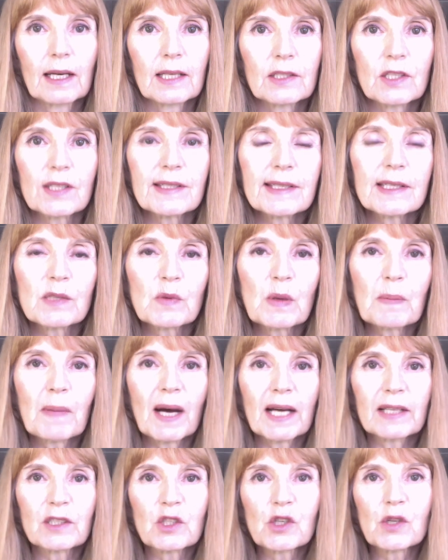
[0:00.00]
Just as we
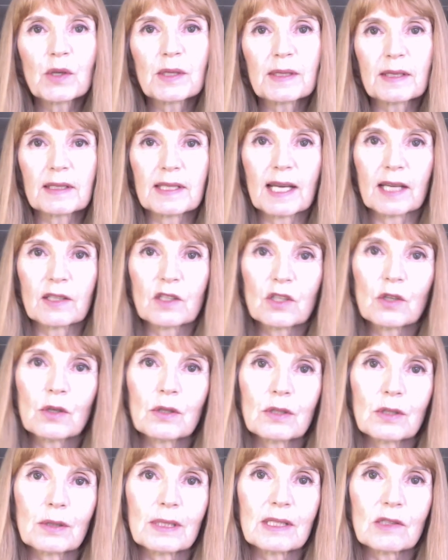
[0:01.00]
might choose a
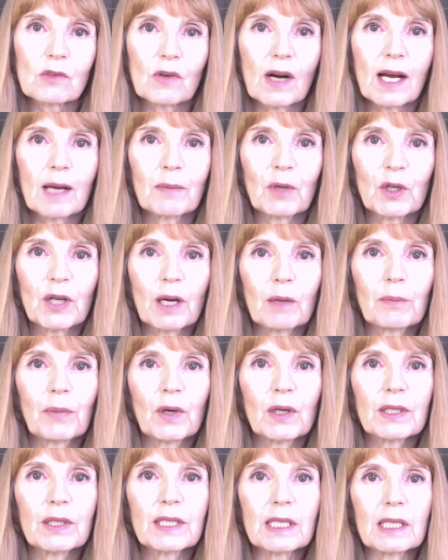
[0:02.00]
tattoo to inscribe on our
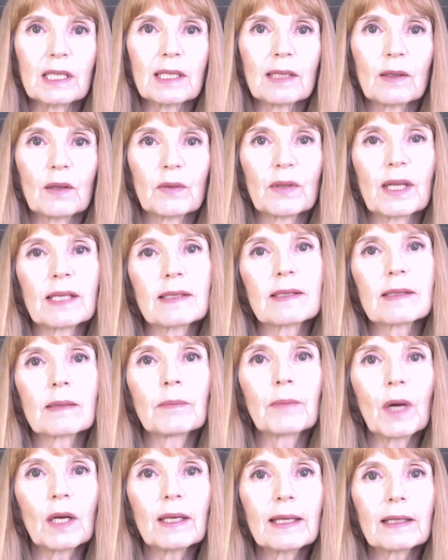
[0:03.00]
body that's
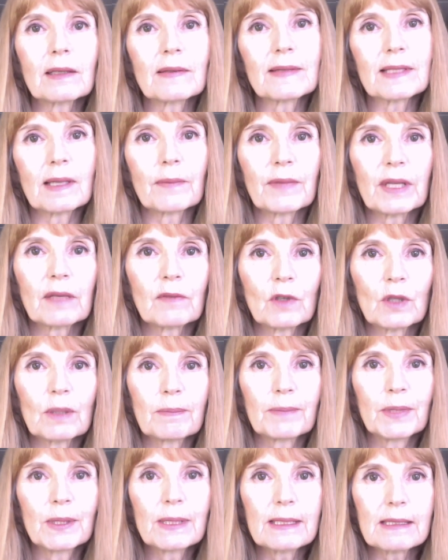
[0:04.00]
symbolic of something very
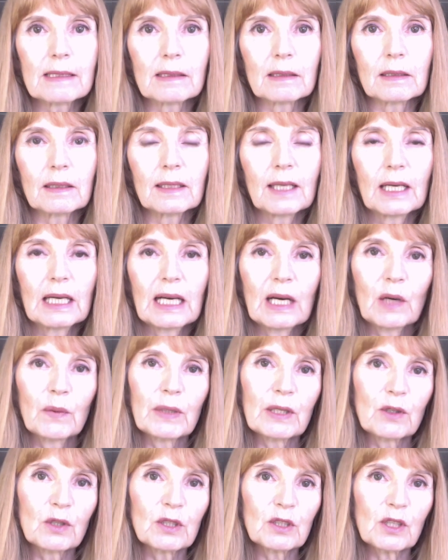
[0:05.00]
personal,
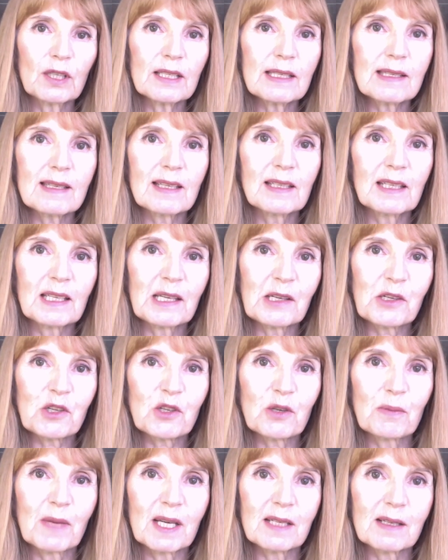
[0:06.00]
we could consider each
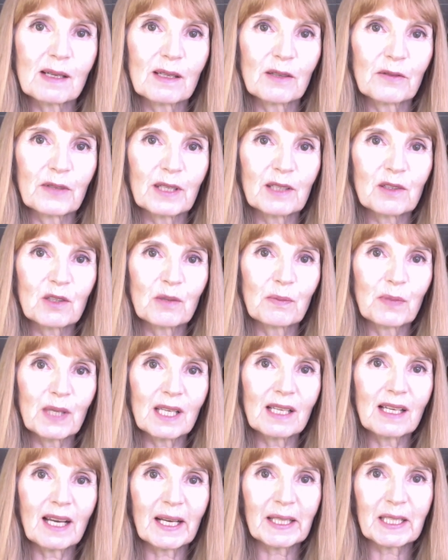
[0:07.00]
dermatoglyphic to
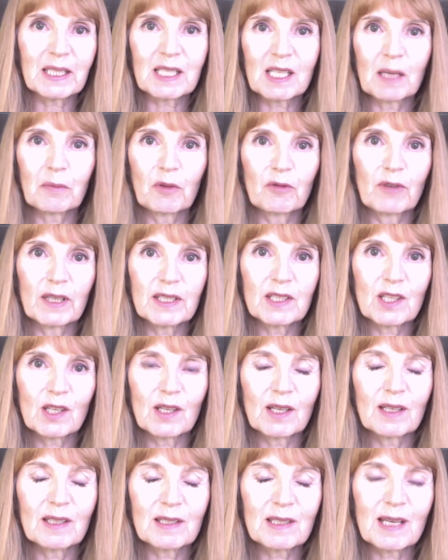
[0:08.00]
be like a type of a,
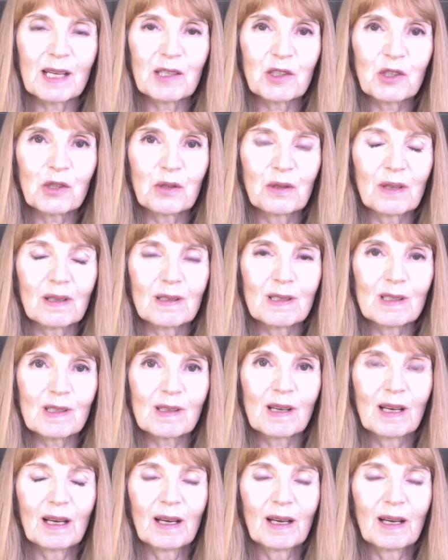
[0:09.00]
a tattoo that is